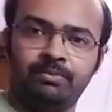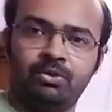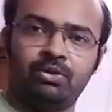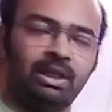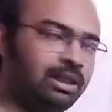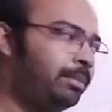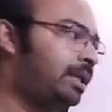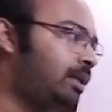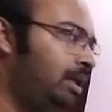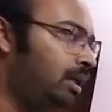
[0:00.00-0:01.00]
So
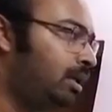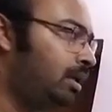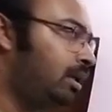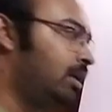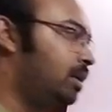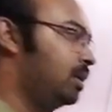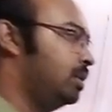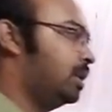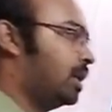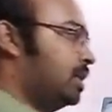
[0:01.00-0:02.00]
ultimately
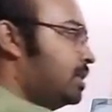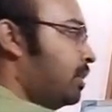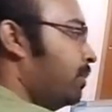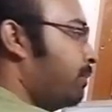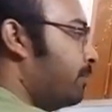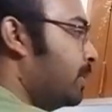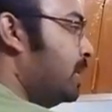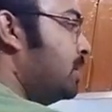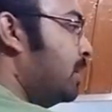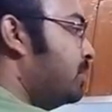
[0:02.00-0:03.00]
the concept of
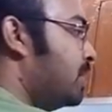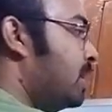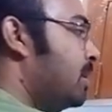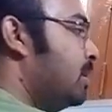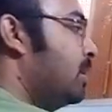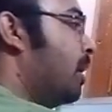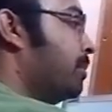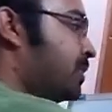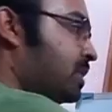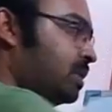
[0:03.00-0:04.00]
consumption
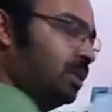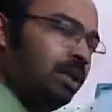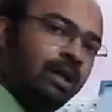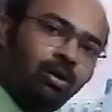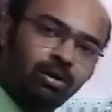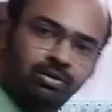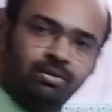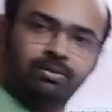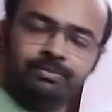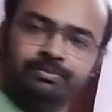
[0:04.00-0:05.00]
comes here also.